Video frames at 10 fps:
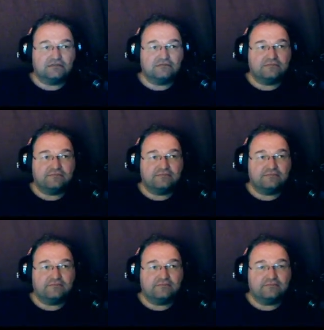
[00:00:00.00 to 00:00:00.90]

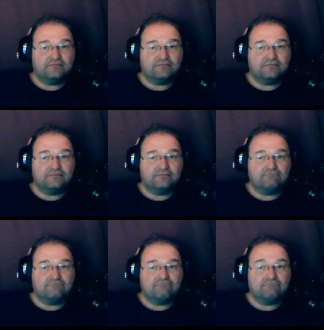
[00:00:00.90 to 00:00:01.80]

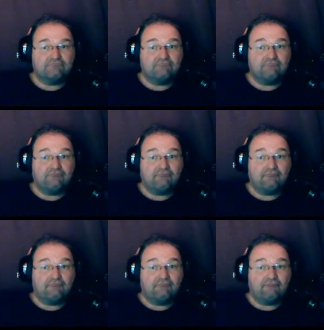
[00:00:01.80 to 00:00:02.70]

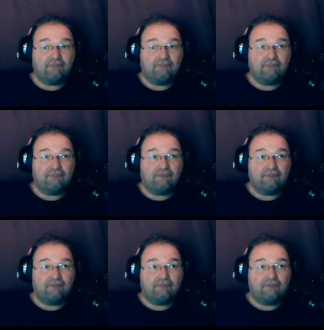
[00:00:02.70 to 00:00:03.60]

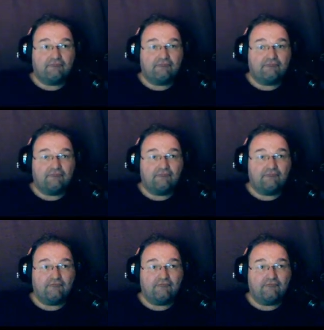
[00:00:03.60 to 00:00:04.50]

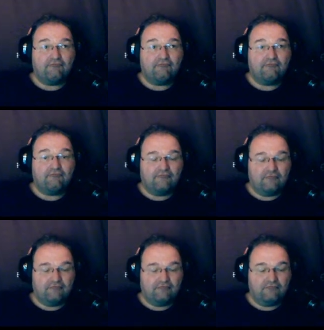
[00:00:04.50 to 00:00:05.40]

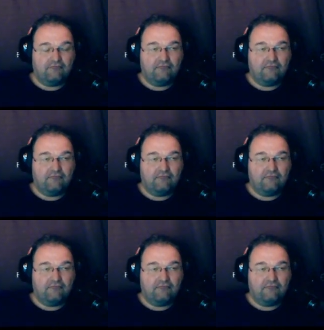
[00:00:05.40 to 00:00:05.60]
(no one is talking)